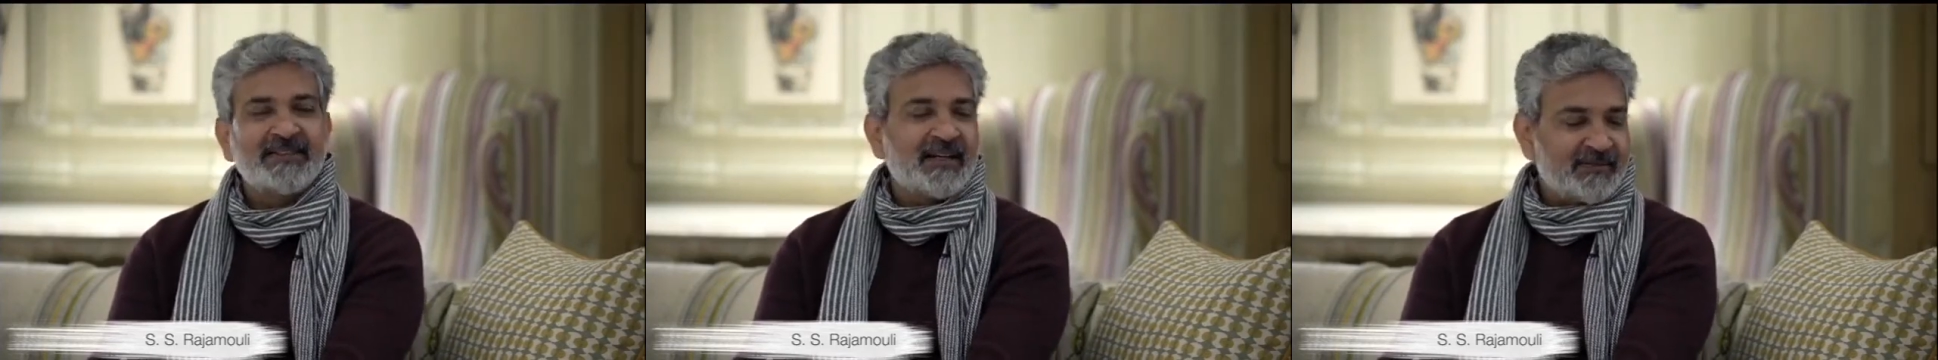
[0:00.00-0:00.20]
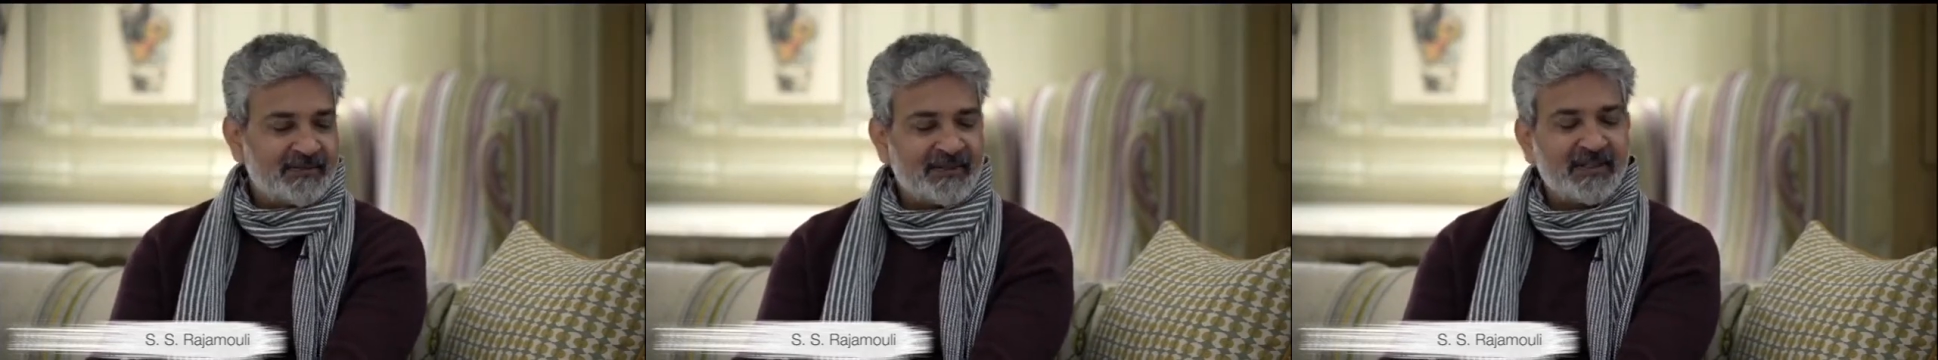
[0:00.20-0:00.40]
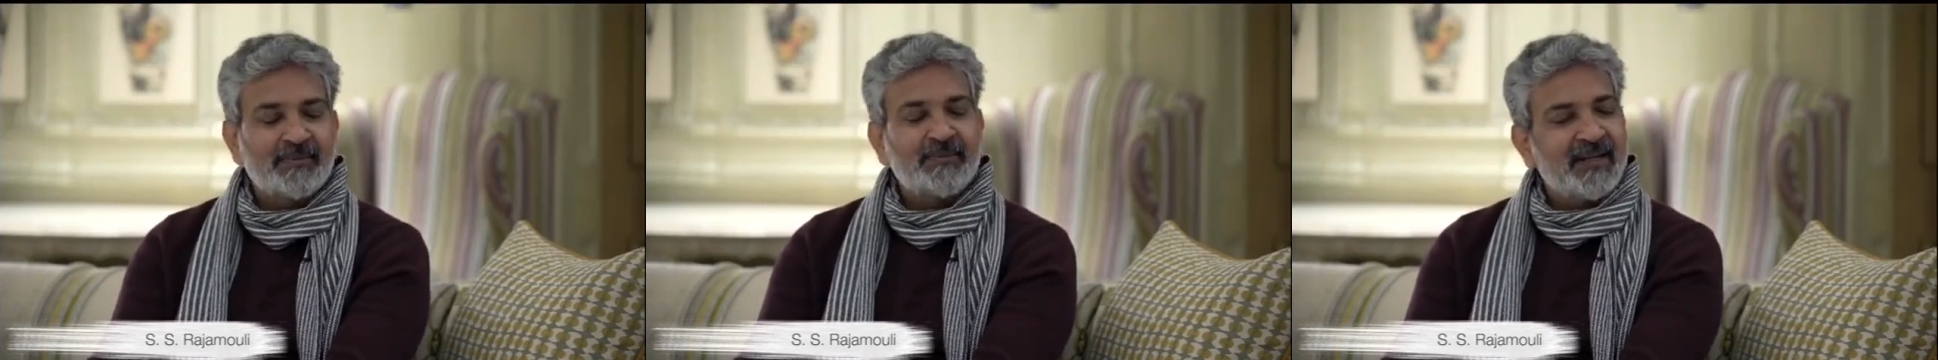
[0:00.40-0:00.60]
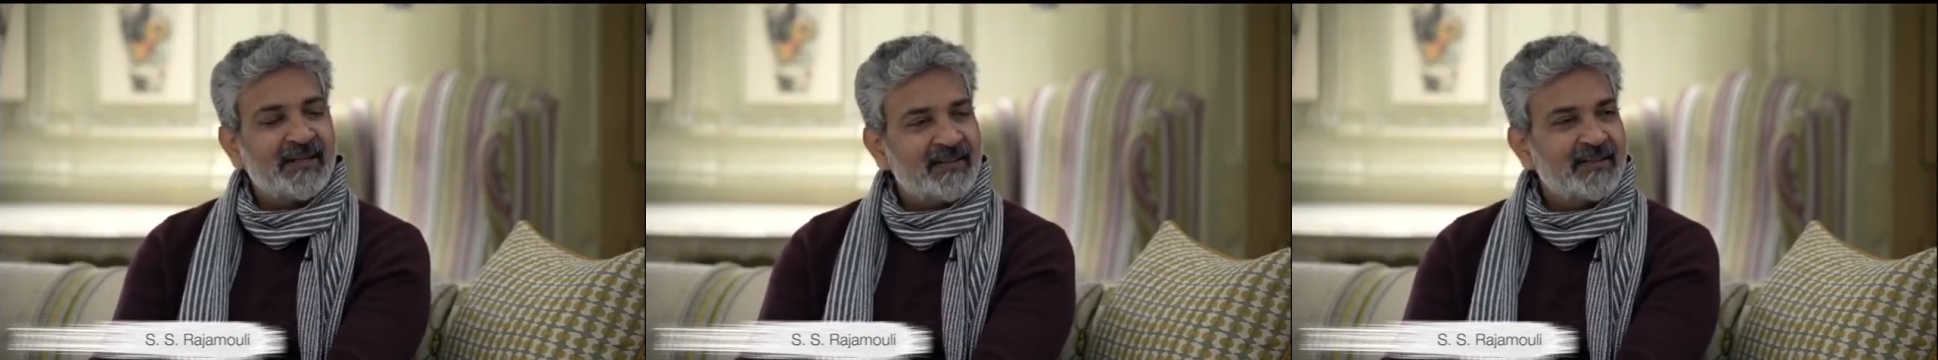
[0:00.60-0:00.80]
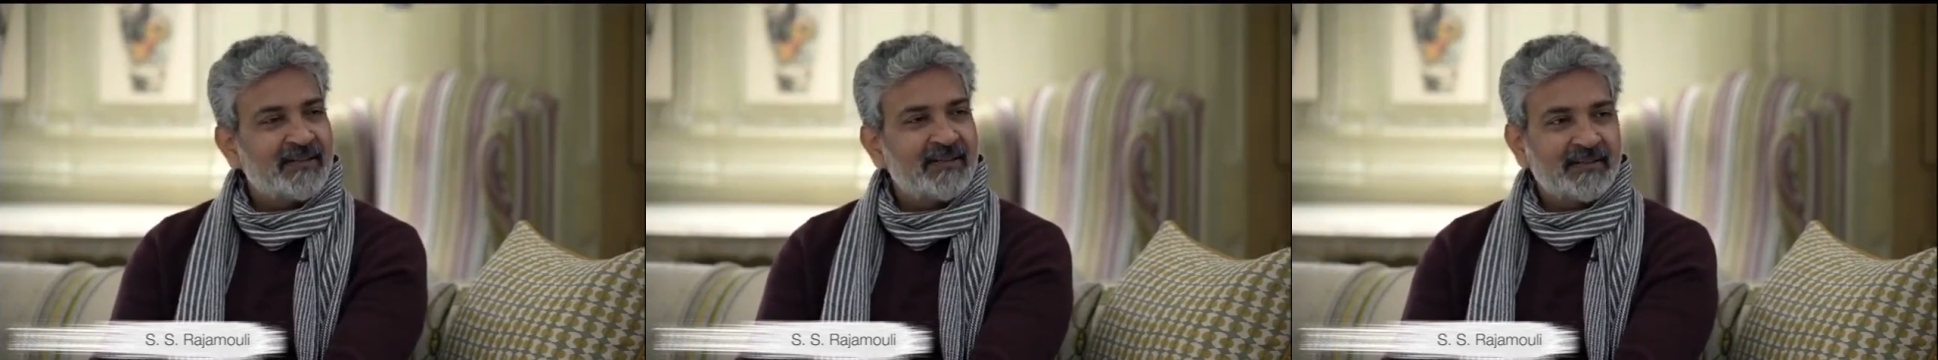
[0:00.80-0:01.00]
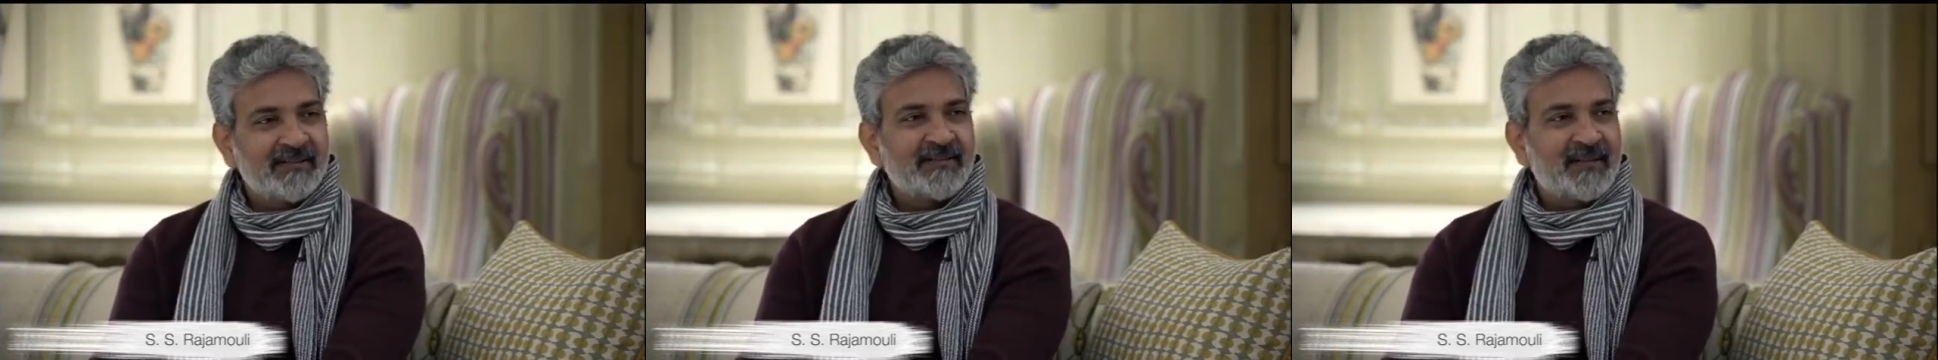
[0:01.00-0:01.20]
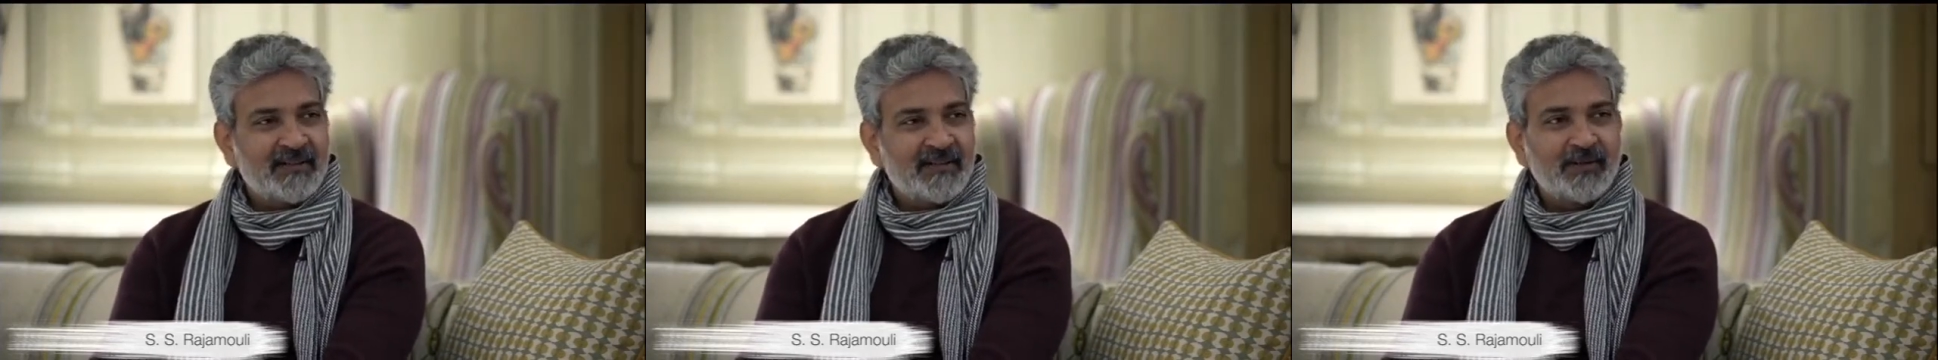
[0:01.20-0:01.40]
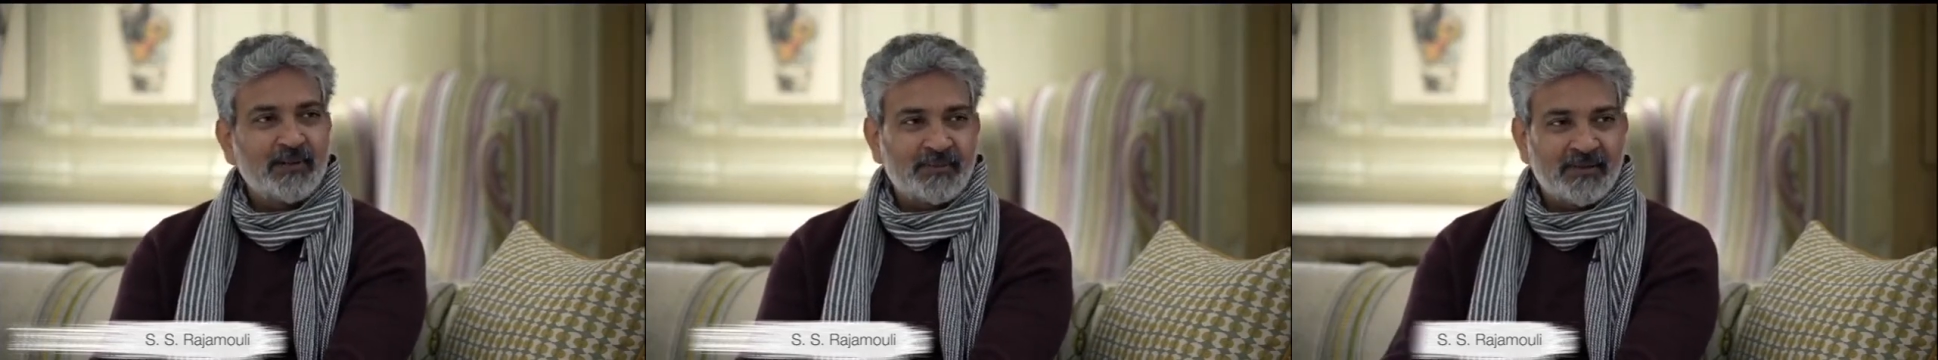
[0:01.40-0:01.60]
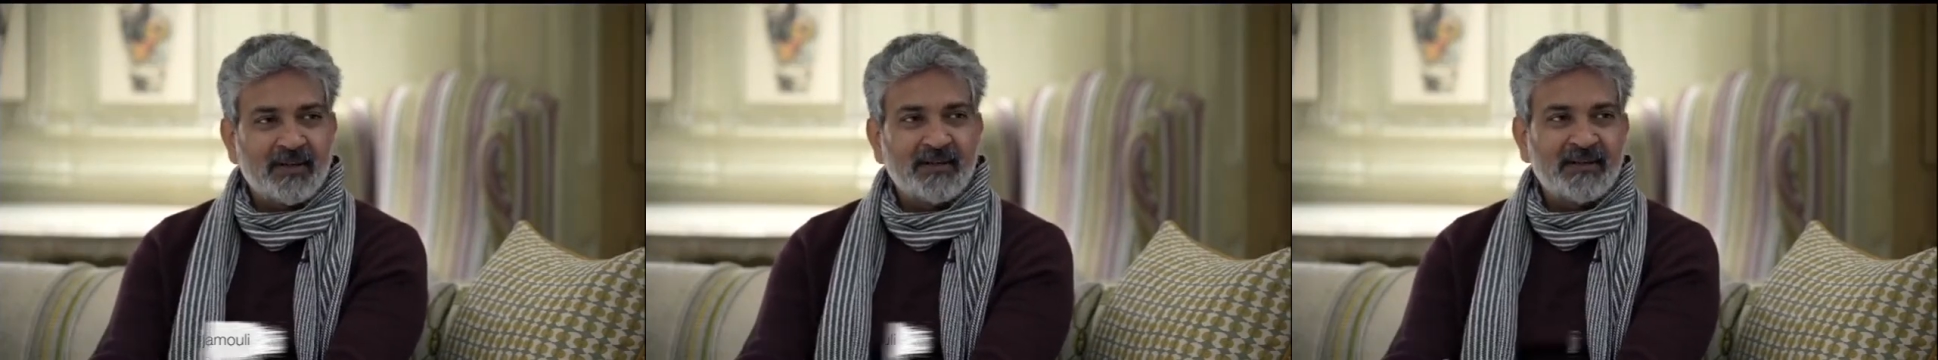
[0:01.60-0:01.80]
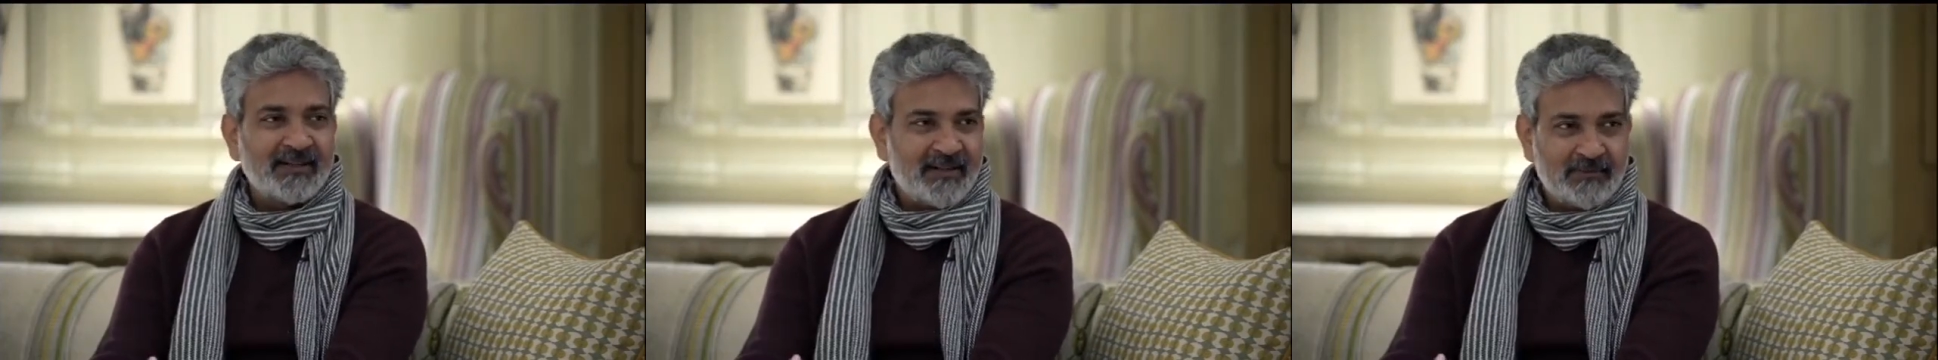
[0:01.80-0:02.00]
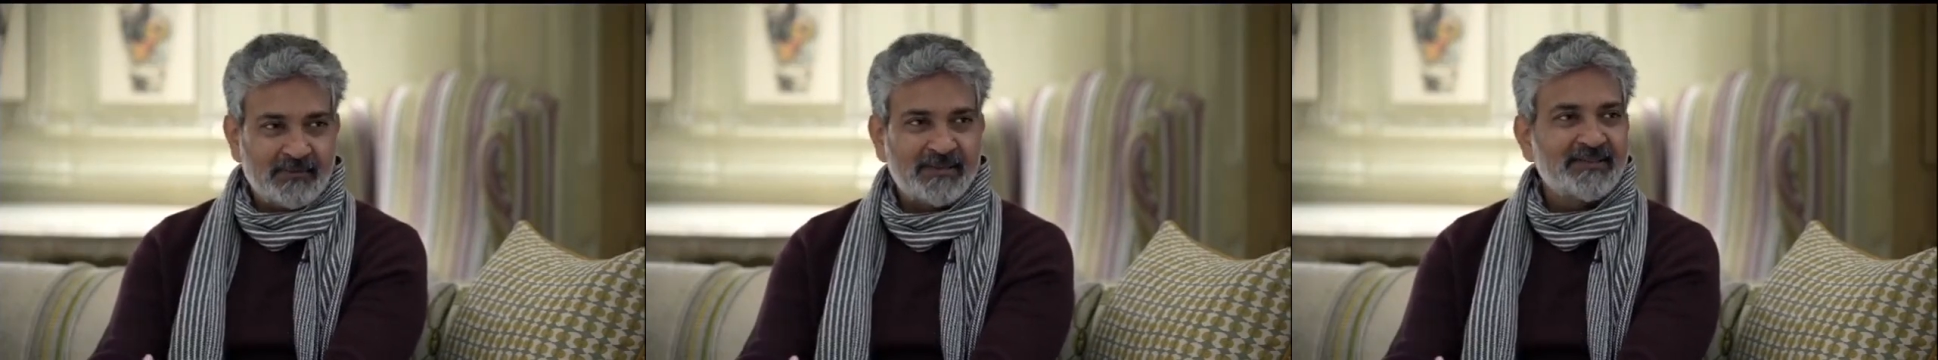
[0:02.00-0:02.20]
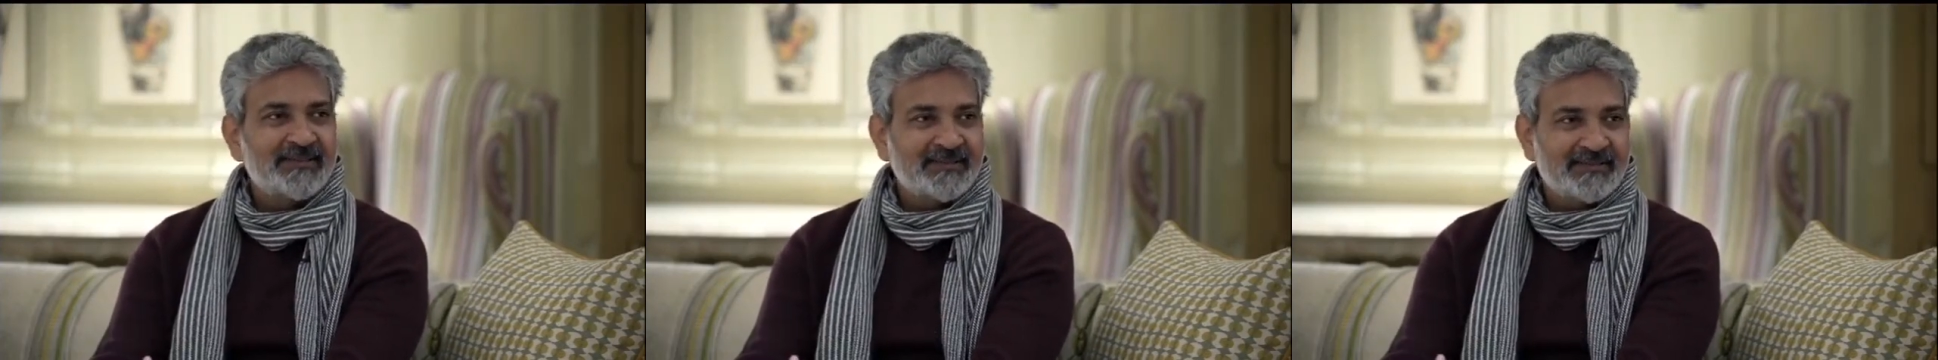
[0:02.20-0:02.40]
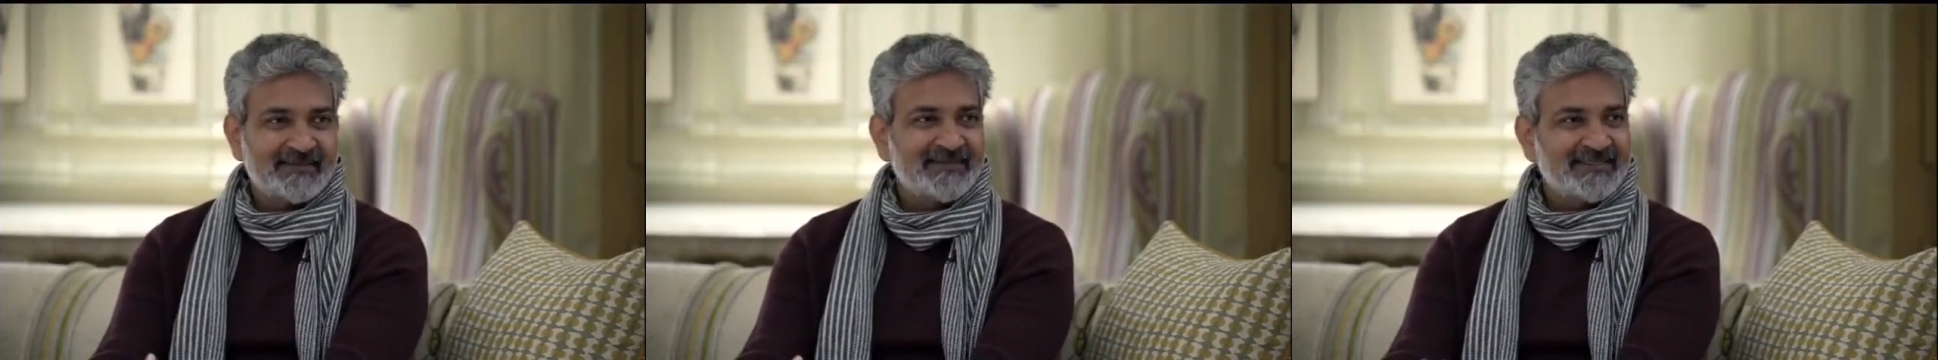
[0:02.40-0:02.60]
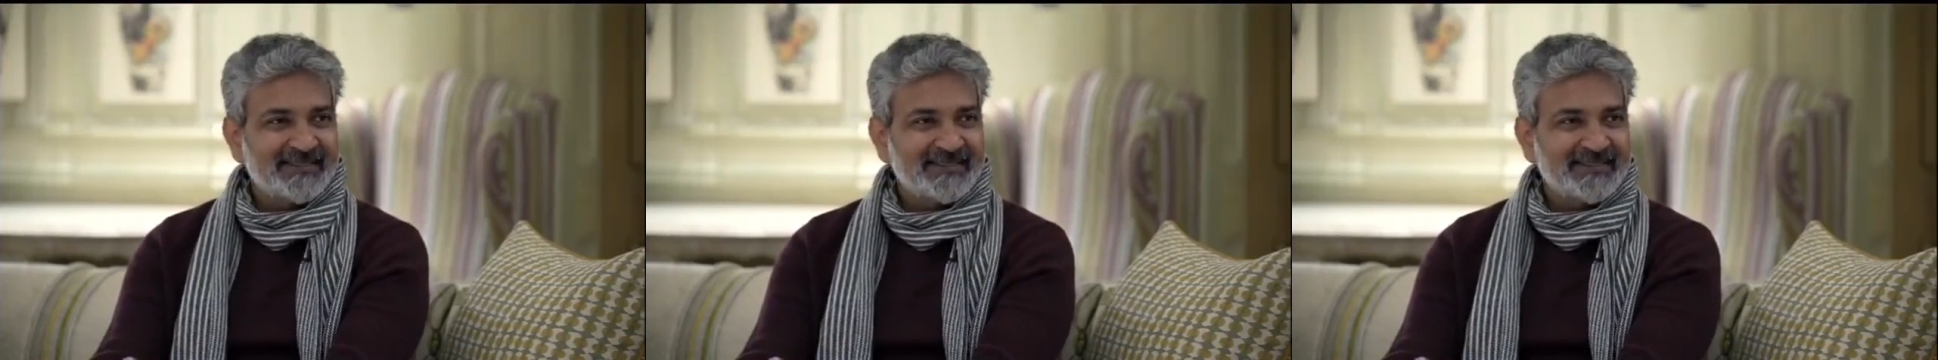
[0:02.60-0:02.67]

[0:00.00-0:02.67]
So yeah, we are planning a globe trotting adventure.